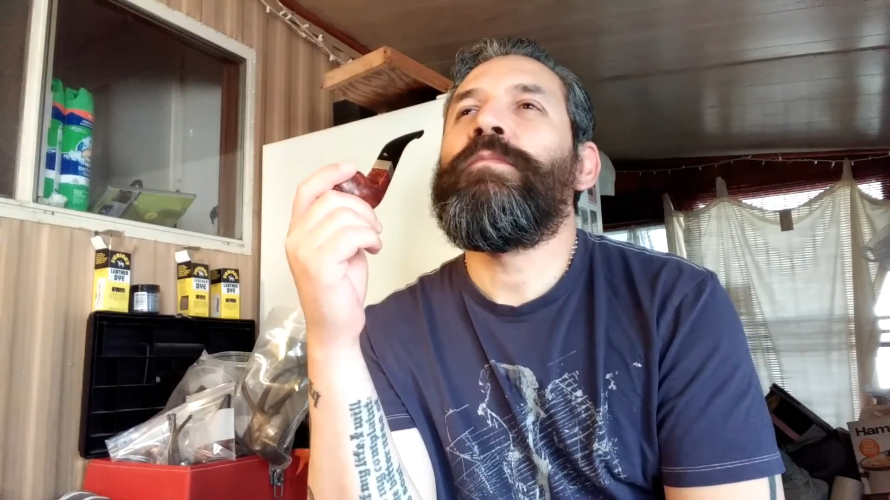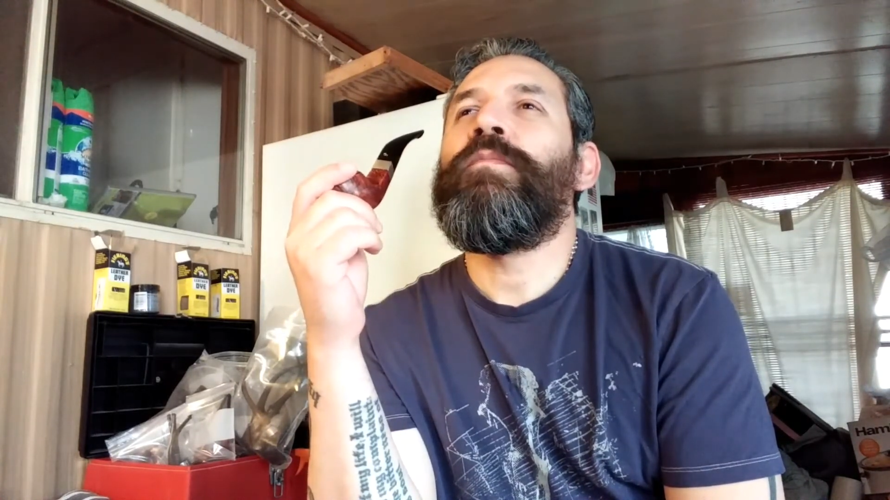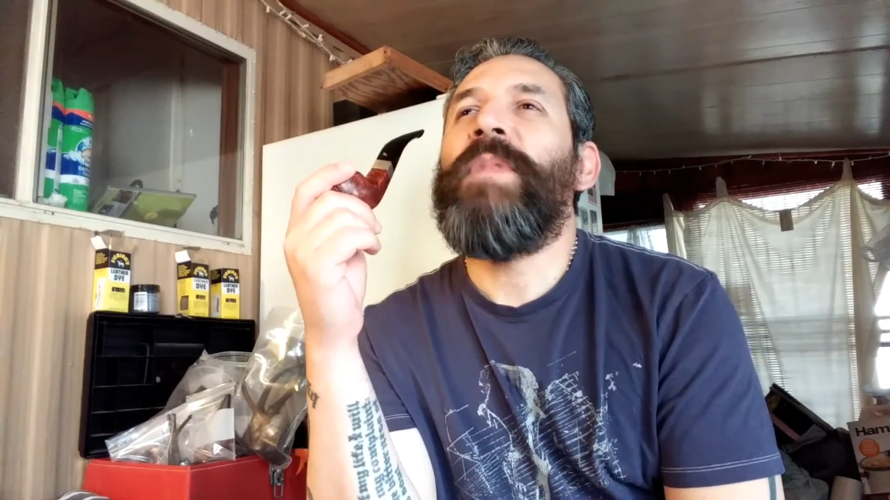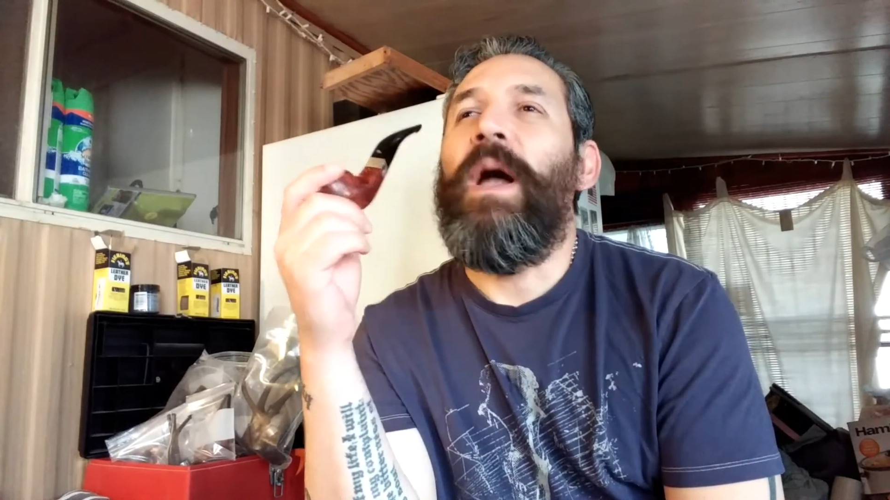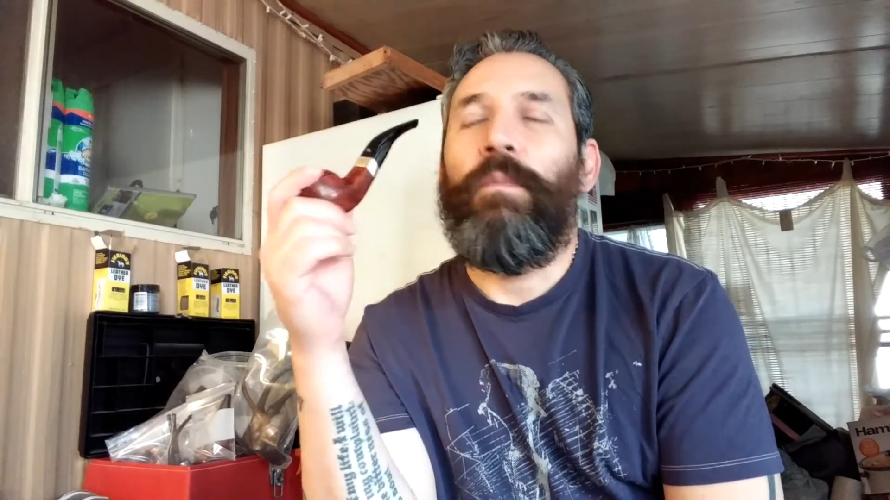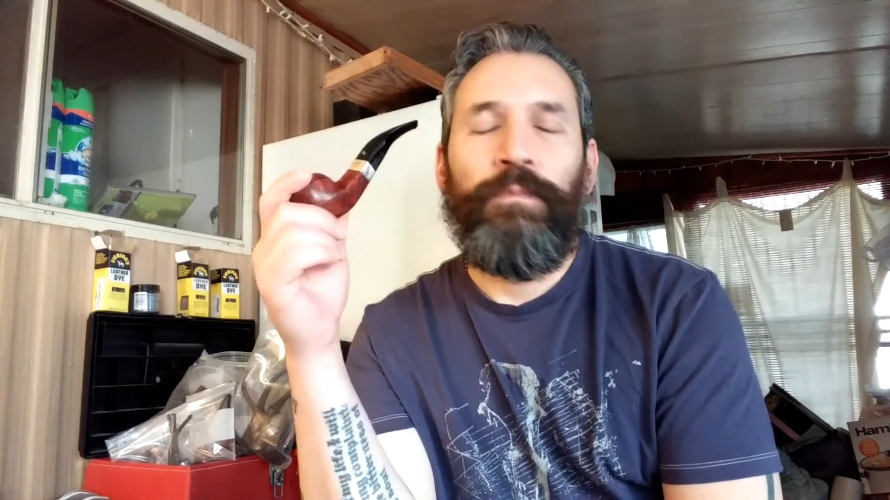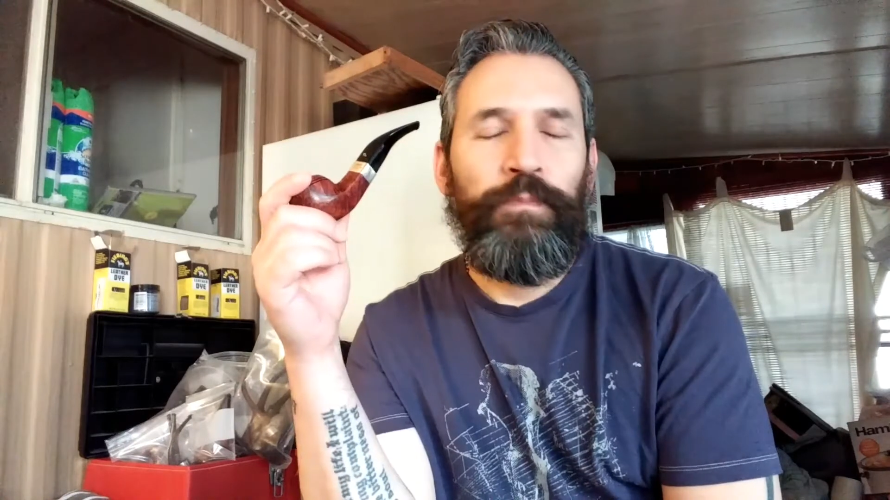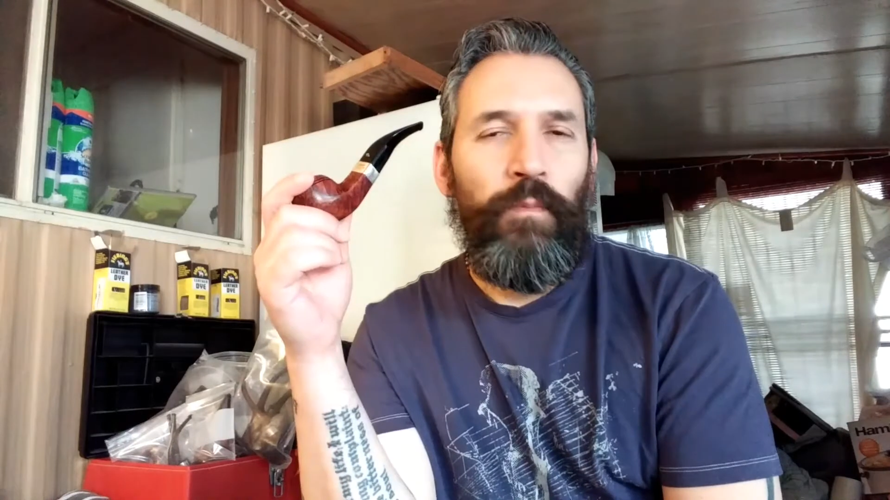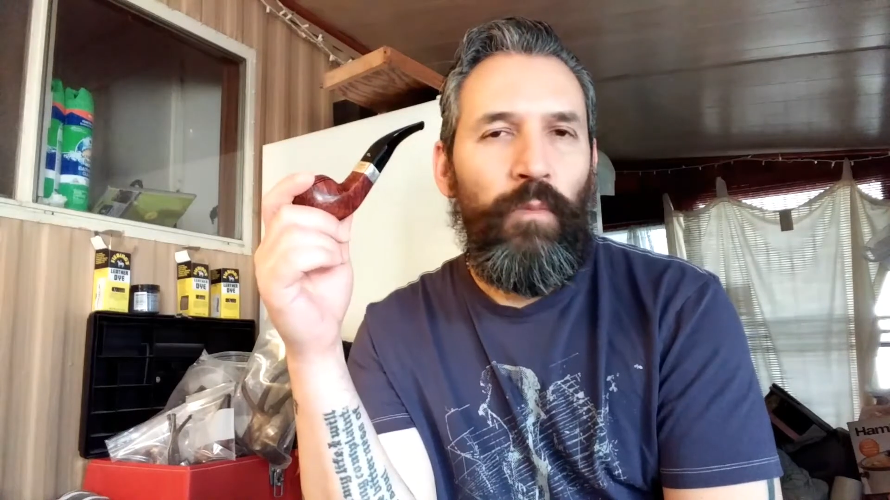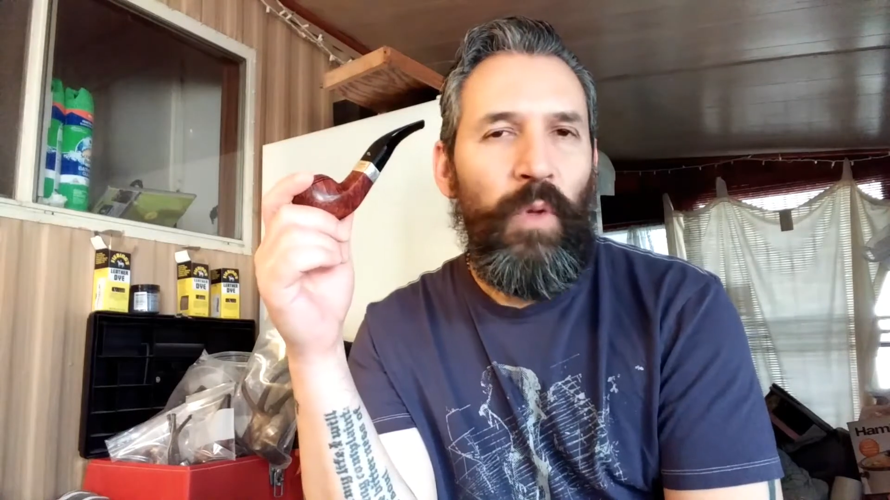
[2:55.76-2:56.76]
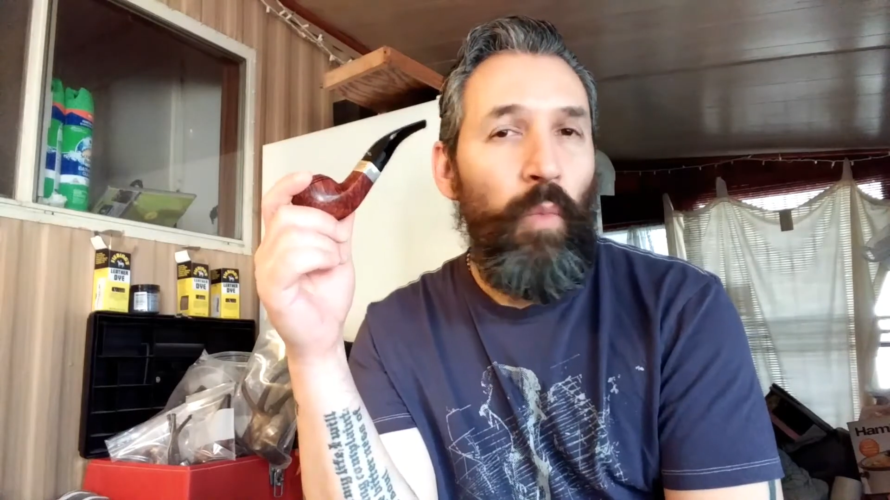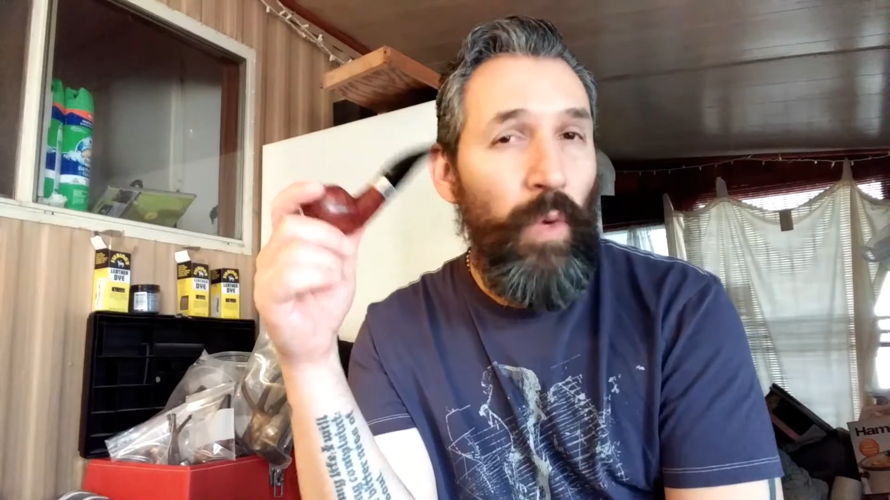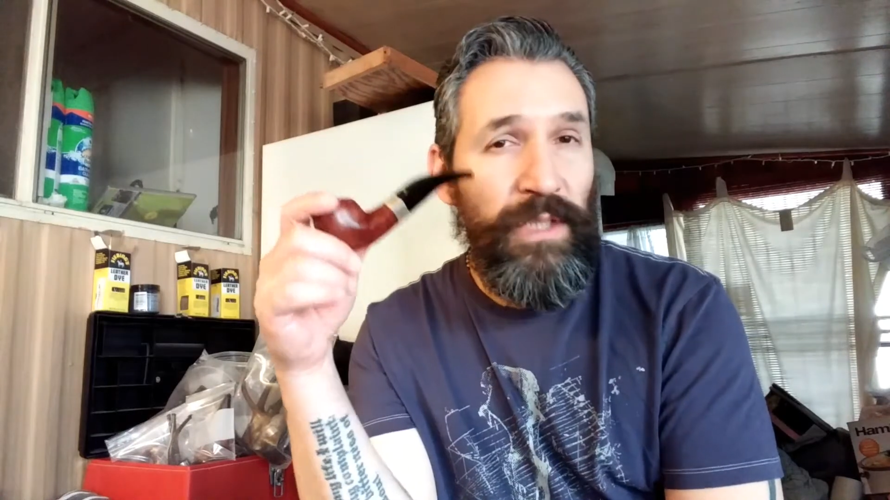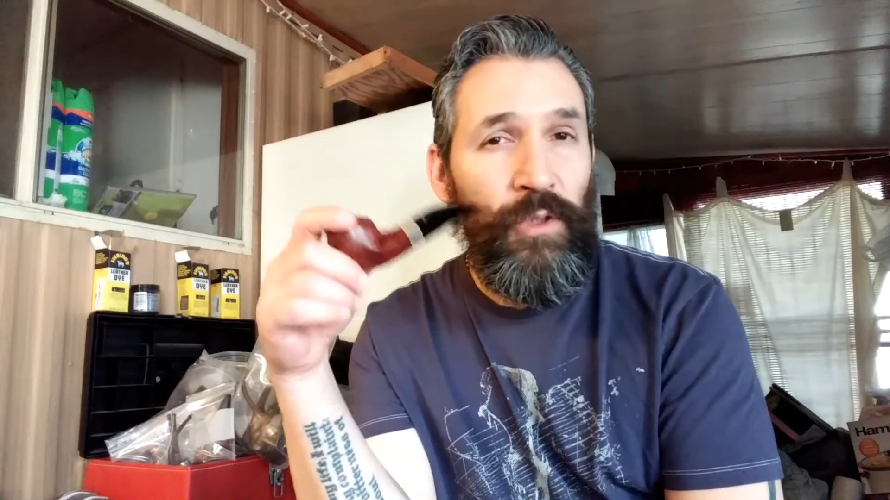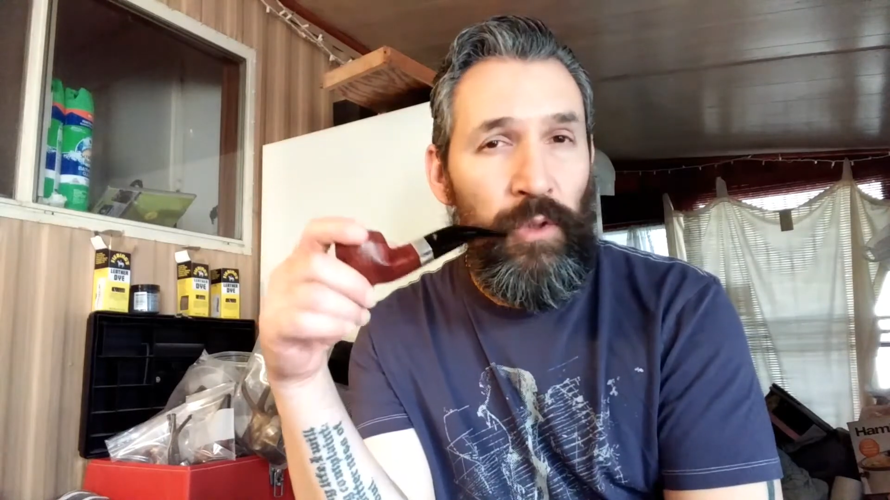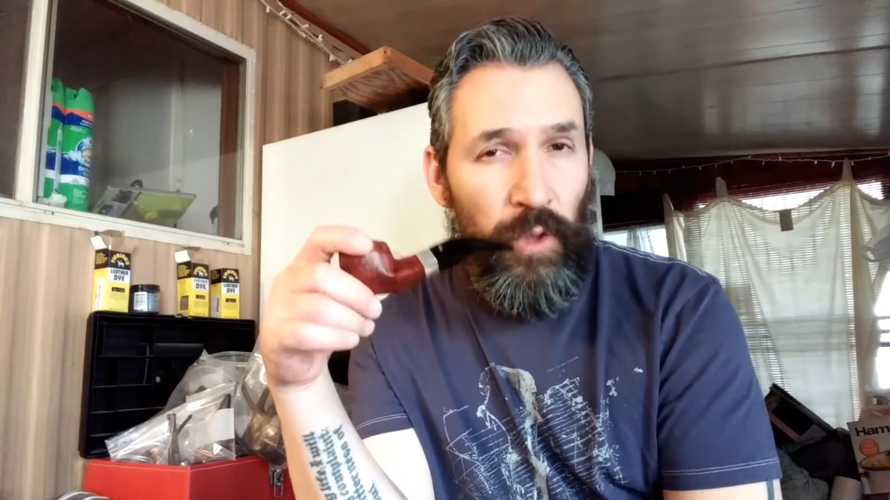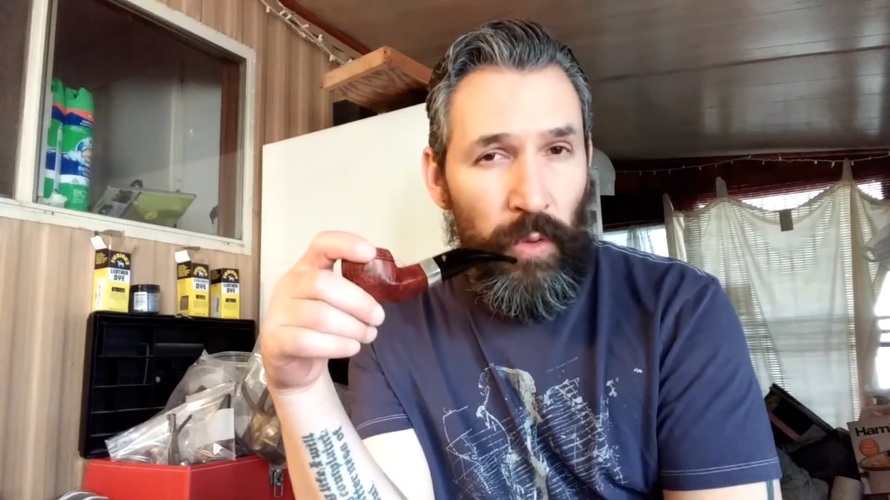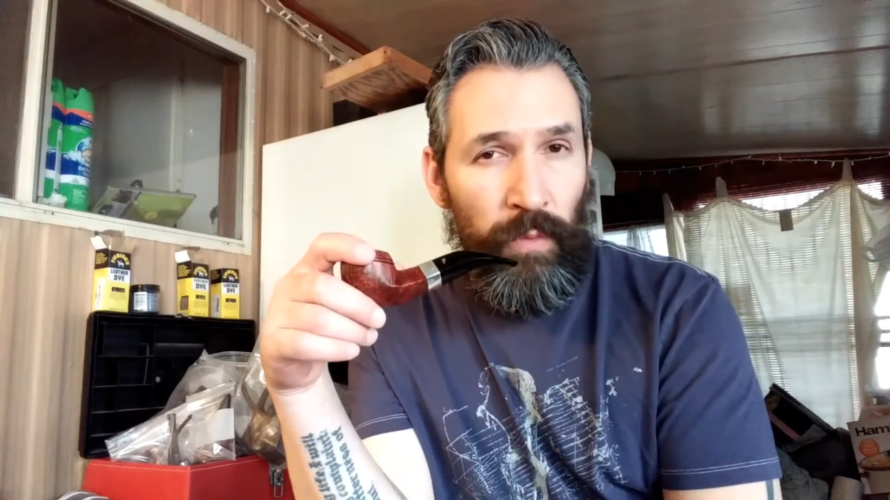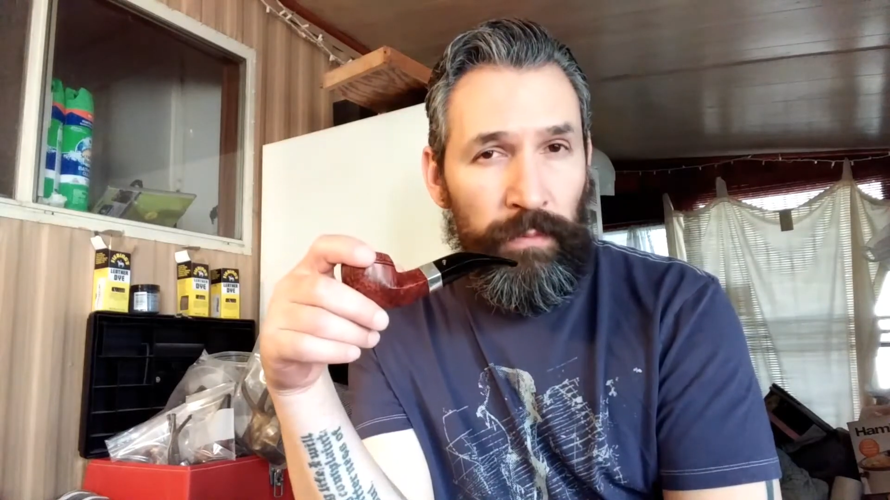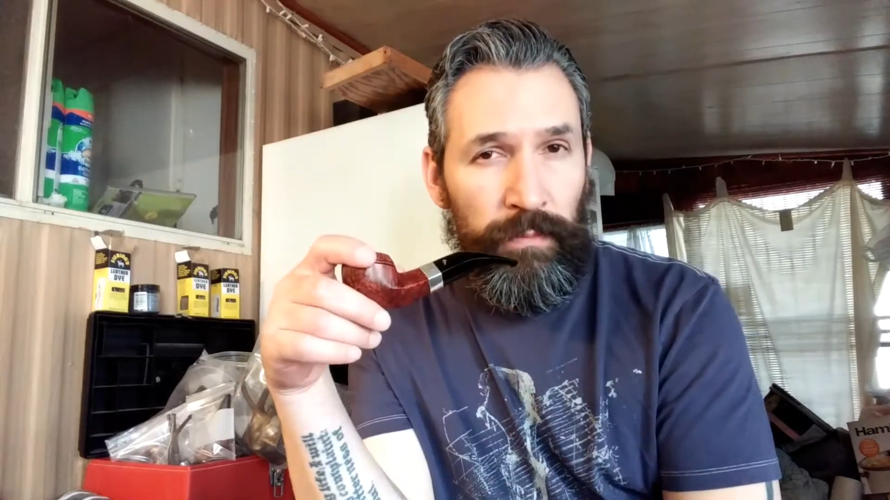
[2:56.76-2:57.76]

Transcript: Now, once you do